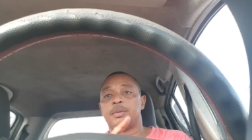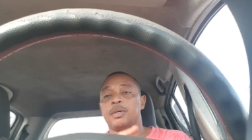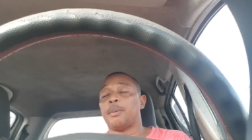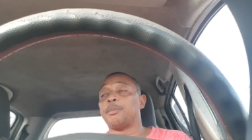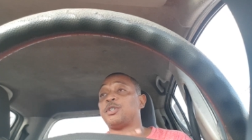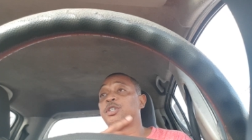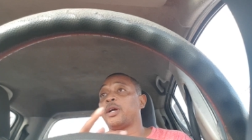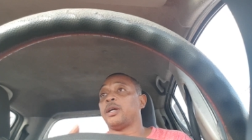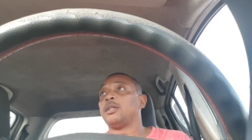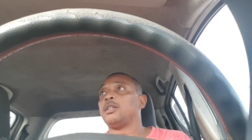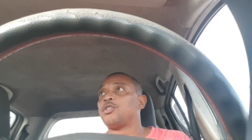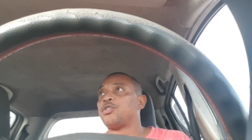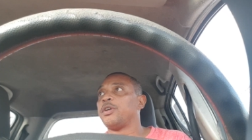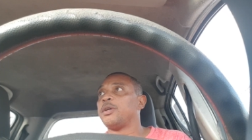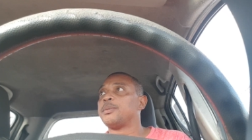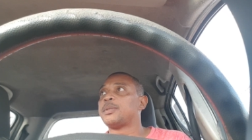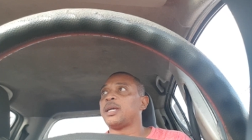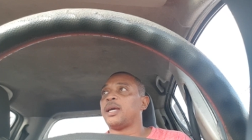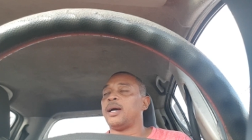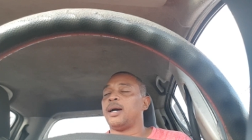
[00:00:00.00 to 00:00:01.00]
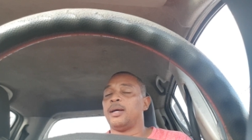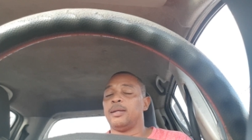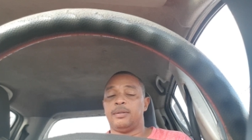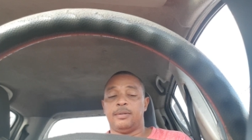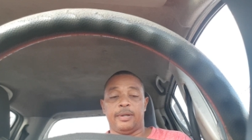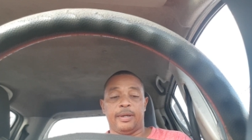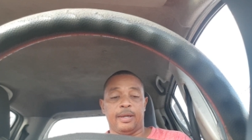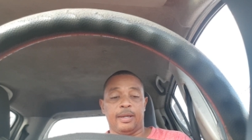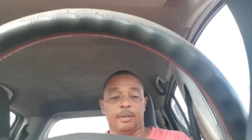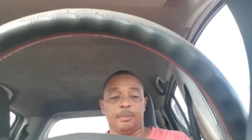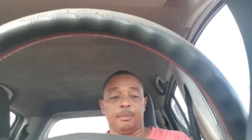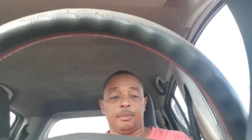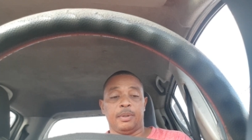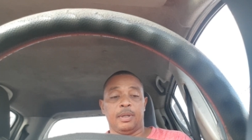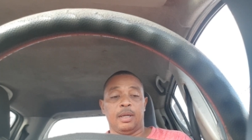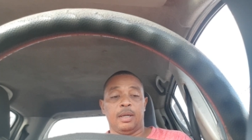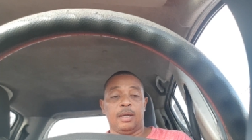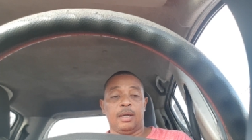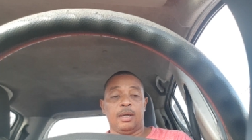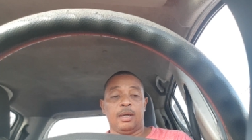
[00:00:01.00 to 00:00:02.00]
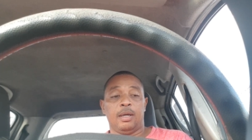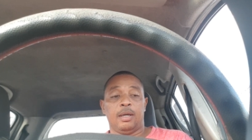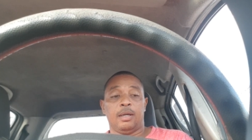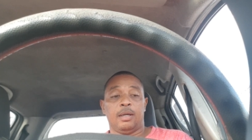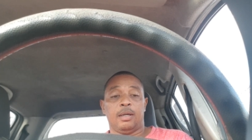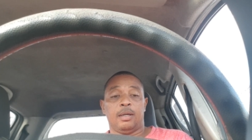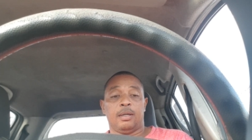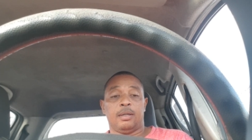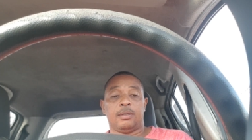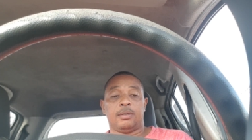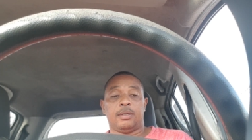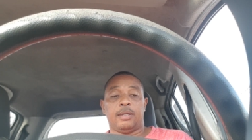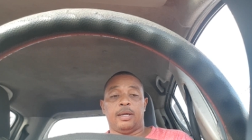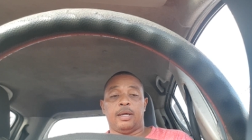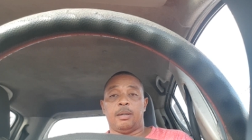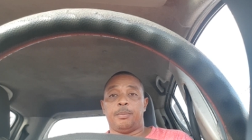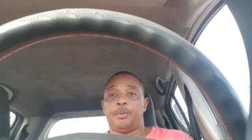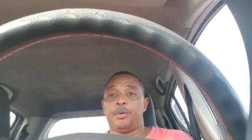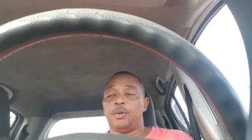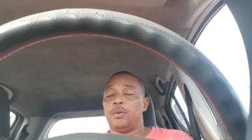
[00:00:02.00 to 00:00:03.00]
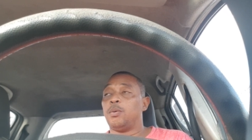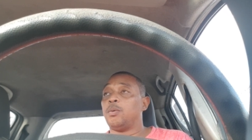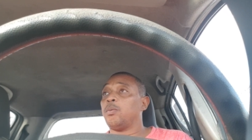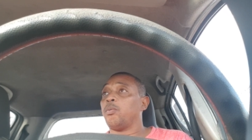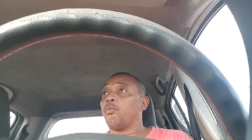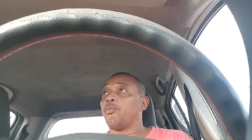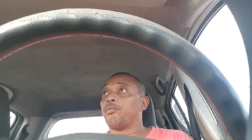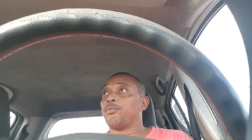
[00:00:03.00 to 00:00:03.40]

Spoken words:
I'm sharing the dreams I had to help you